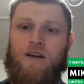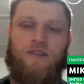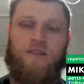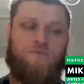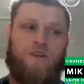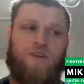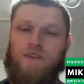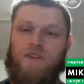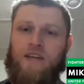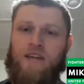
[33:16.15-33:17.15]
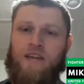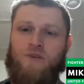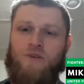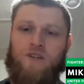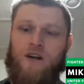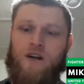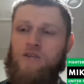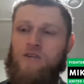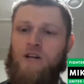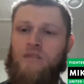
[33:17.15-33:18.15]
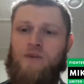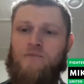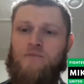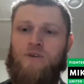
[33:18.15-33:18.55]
it's being friendly to everyone, talking to a lot of people,